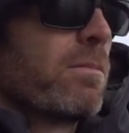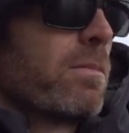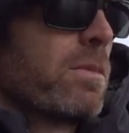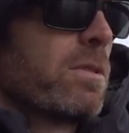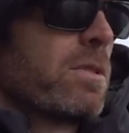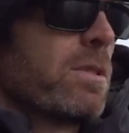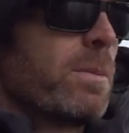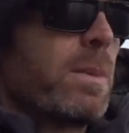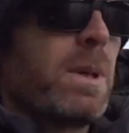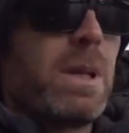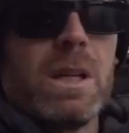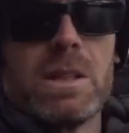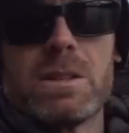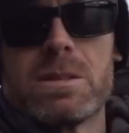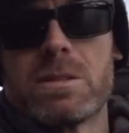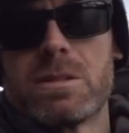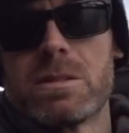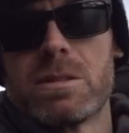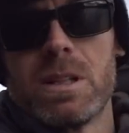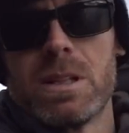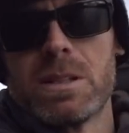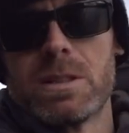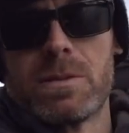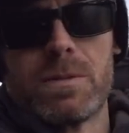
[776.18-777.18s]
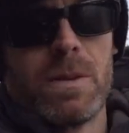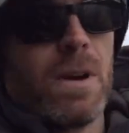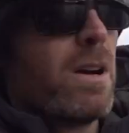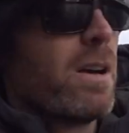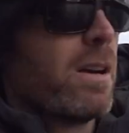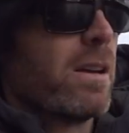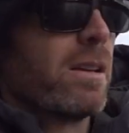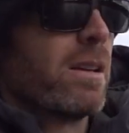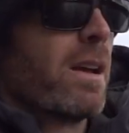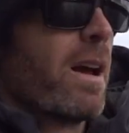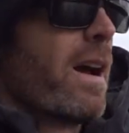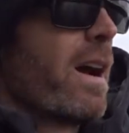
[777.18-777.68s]
to me it's
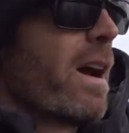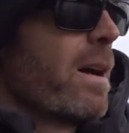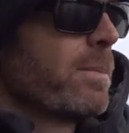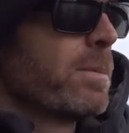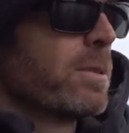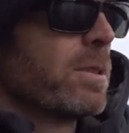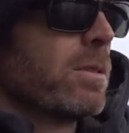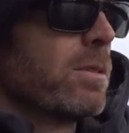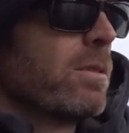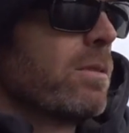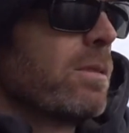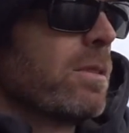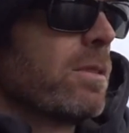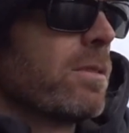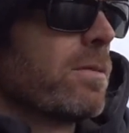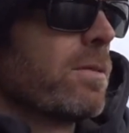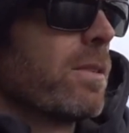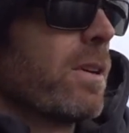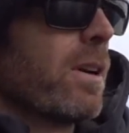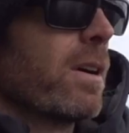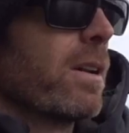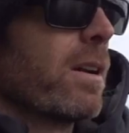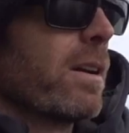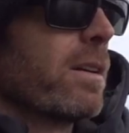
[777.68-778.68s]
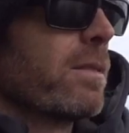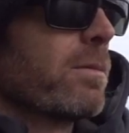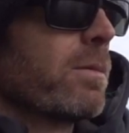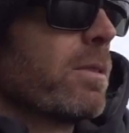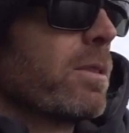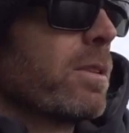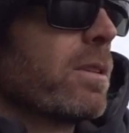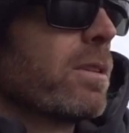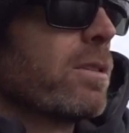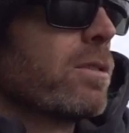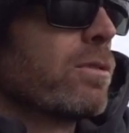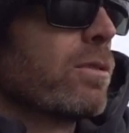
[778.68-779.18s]
fine, absolutely fine. I
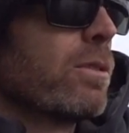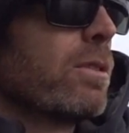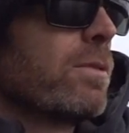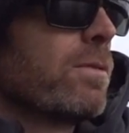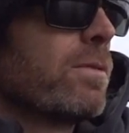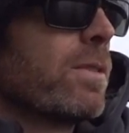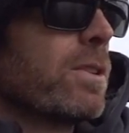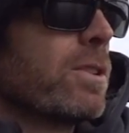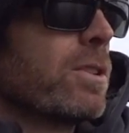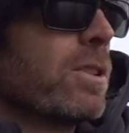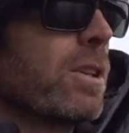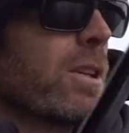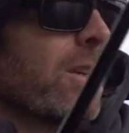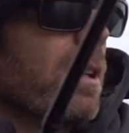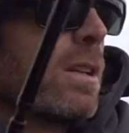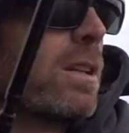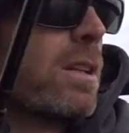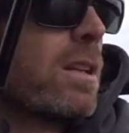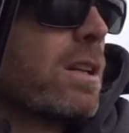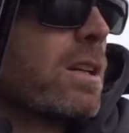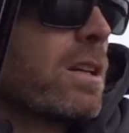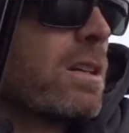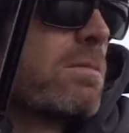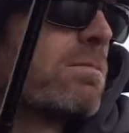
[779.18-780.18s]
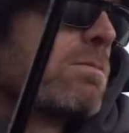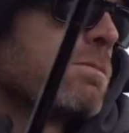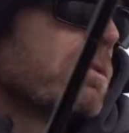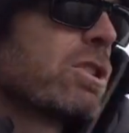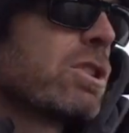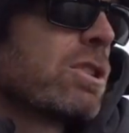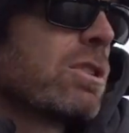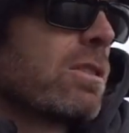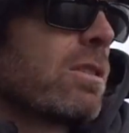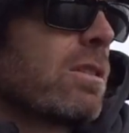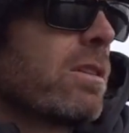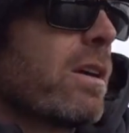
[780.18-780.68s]
really enjoy fishing it. It's
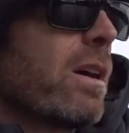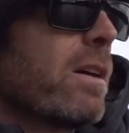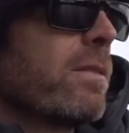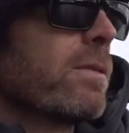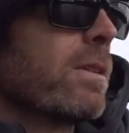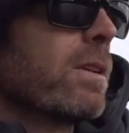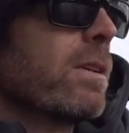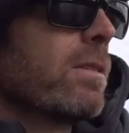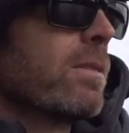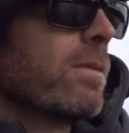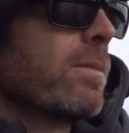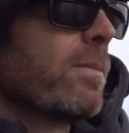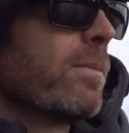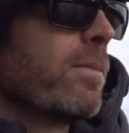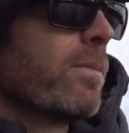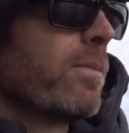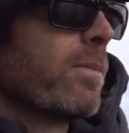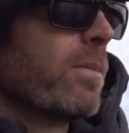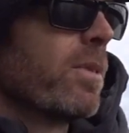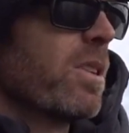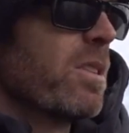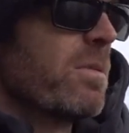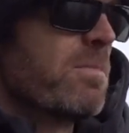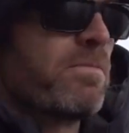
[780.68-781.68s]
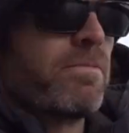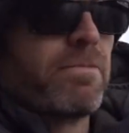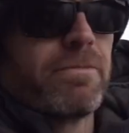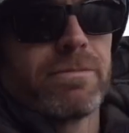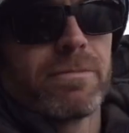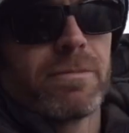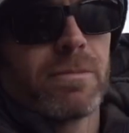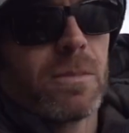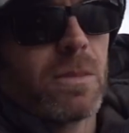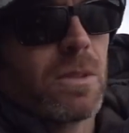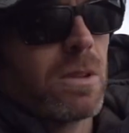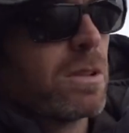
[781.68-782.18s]
just a little heavy, but
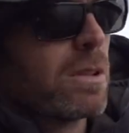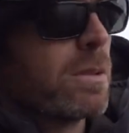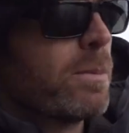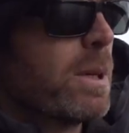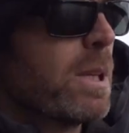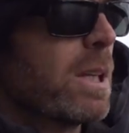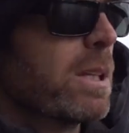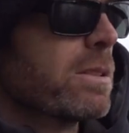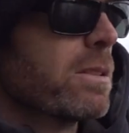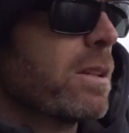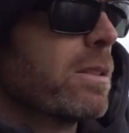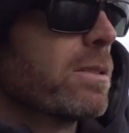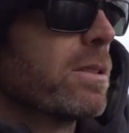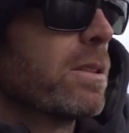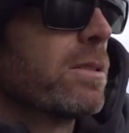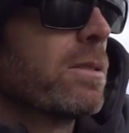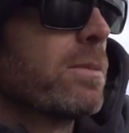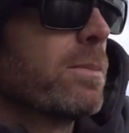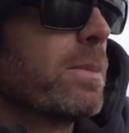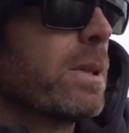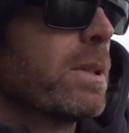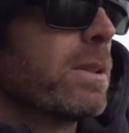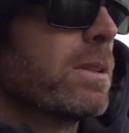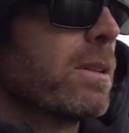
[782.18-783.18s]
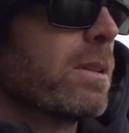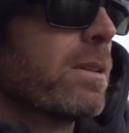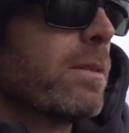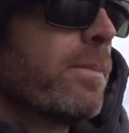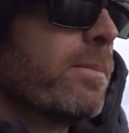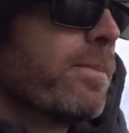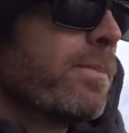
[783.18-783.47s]
to me that's not such a big deal.